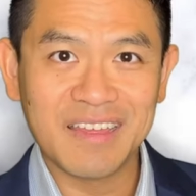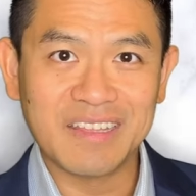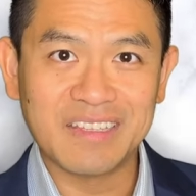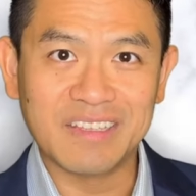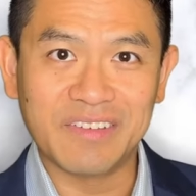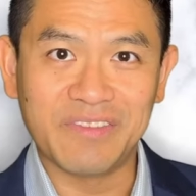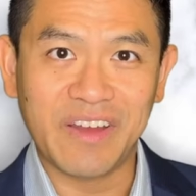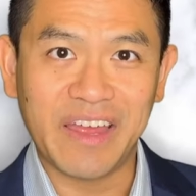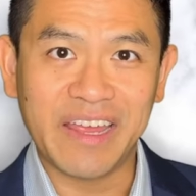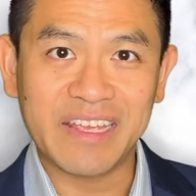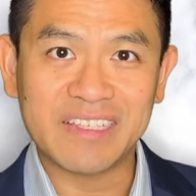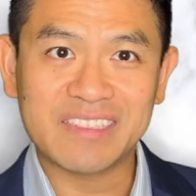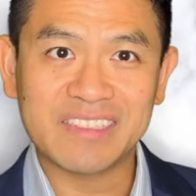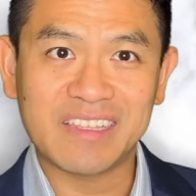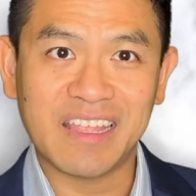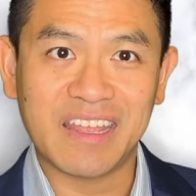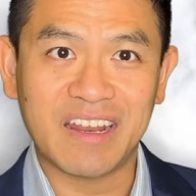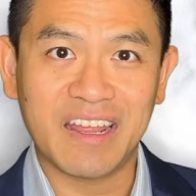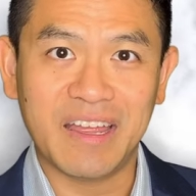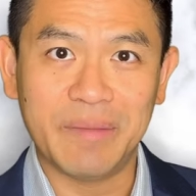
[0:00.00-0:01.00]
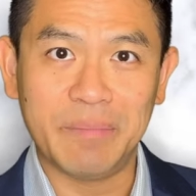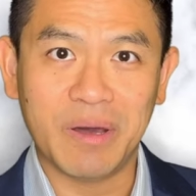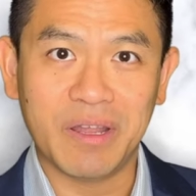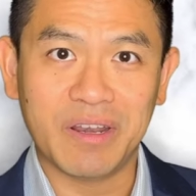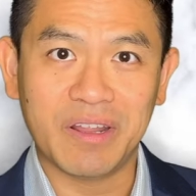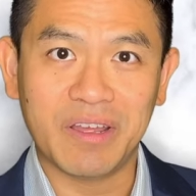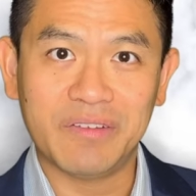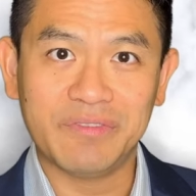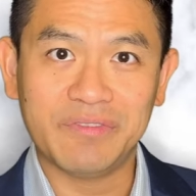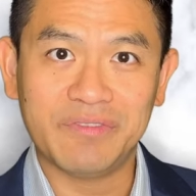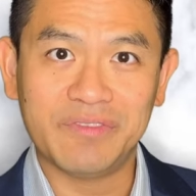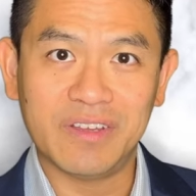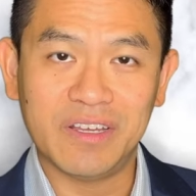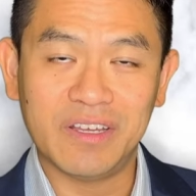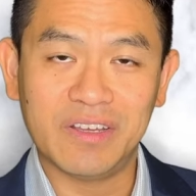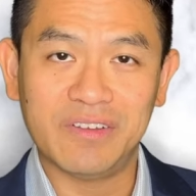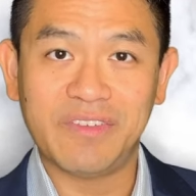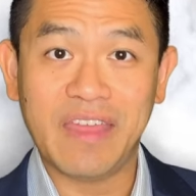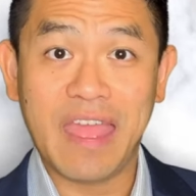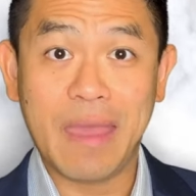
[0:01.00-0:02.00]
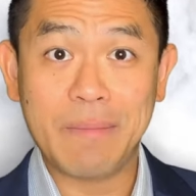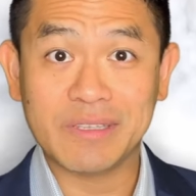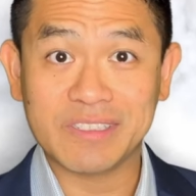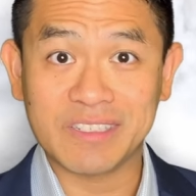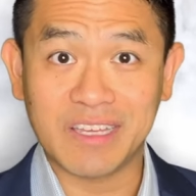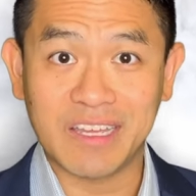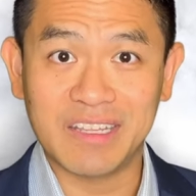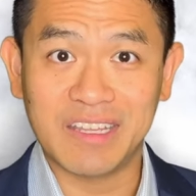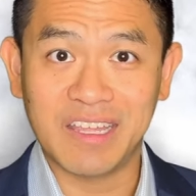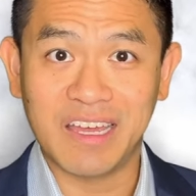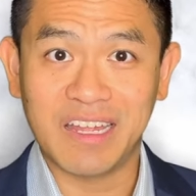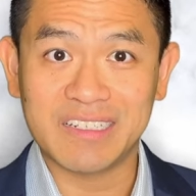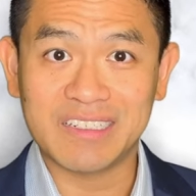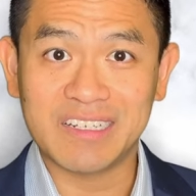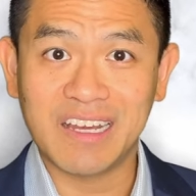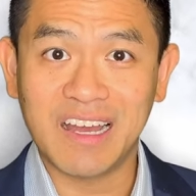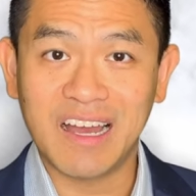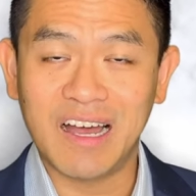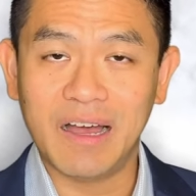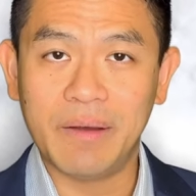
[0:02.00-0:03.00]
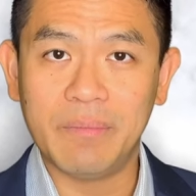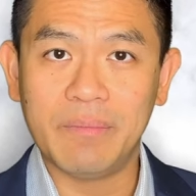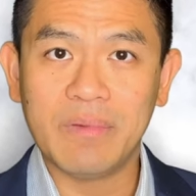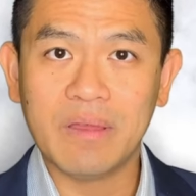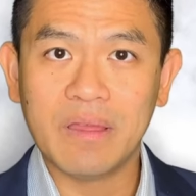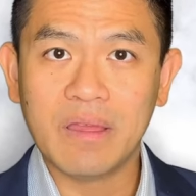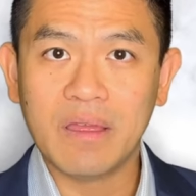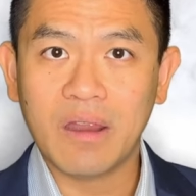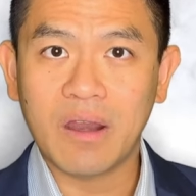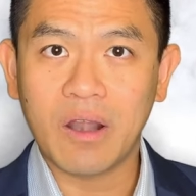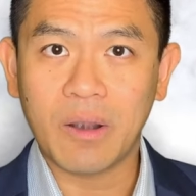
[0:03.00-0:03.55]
device that I bought off of Amazon.com